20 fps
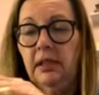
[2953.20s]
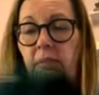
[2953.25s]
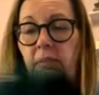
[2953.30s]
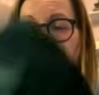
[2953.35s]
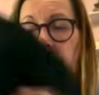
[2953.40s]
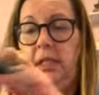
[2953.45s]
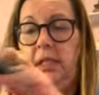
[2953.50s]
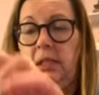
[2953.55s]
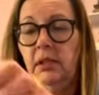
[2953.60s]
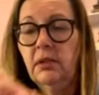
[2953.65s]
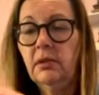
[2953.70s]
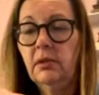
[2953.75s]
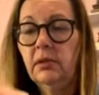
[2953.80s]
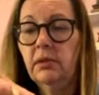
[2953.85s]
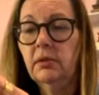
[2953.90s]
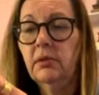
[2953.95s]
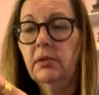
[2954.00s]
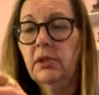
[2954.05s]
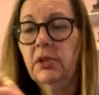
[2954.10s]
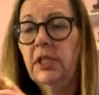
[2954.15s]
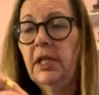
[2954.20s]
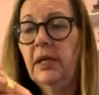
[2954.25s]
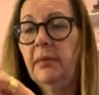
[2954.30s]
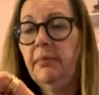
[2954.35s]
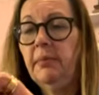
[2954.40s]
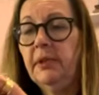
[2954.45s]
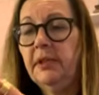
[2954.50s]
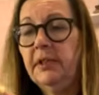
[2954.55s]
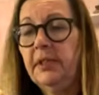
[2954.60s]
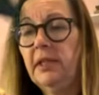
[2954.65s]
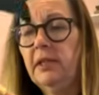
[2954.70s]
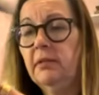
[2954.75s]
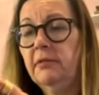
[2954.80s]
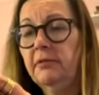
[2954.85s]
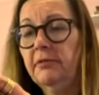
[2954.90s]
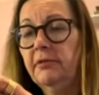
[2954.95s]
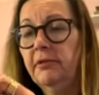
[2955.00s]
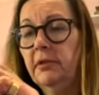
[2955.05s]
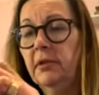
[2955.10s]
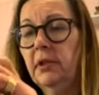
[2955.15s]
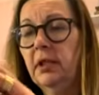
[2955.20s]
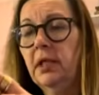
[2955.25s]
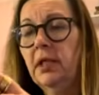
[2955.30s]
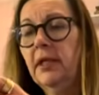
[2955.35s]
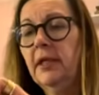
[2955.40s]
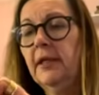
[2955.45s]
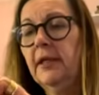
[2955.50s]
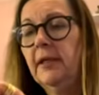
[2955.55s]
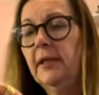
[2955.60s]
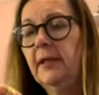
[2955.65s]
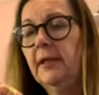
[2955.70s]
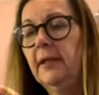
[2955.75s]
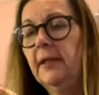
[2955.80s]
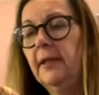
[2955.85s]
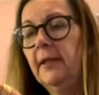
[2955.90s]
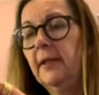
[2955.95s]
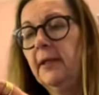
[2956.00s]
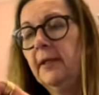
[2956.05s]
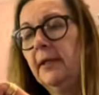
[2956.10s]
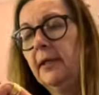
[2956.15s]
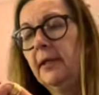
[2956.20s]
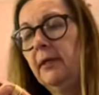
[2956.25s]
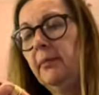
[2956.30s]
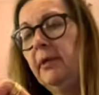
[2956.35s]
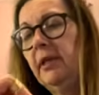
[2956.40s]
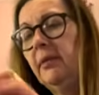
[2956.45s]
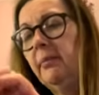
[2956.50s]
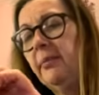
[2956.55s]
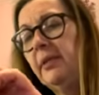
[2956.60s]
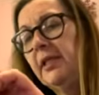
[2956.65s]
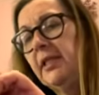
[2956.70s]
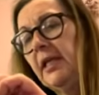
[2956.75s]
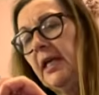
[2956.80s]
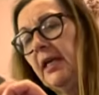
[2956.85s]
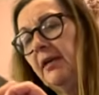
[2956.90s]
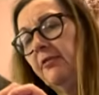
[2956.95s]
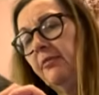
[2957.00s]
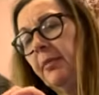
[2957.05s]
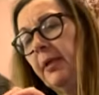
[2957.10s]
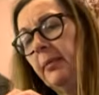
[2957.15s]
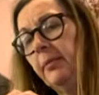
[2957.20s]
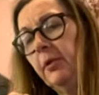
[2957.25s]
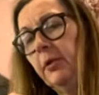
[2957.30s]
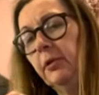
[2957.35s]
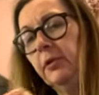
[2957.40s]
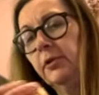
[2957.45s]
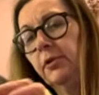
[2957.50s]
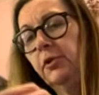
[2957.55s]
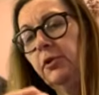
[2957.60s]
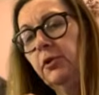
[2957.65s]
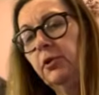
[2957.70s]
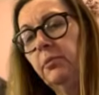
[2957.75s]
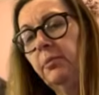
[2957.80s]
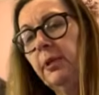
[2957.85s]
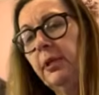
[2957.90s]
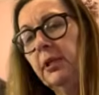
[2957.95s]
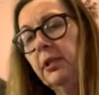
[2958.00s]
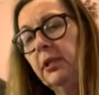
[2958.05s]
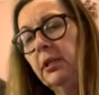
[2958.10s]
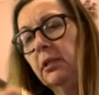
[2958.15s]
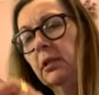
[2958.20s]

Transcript: one in, so I don't jab myself. I might be daft, but I'm not stupid.